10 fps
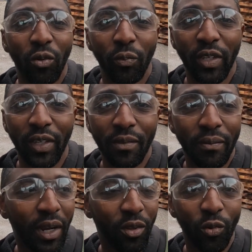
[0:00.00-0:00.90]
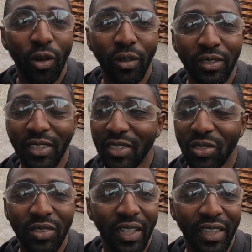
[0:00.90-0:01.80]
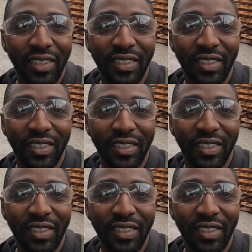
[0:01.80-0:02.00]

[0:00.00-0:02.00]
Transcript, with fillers: We'll be getting back on the road just as soon as I get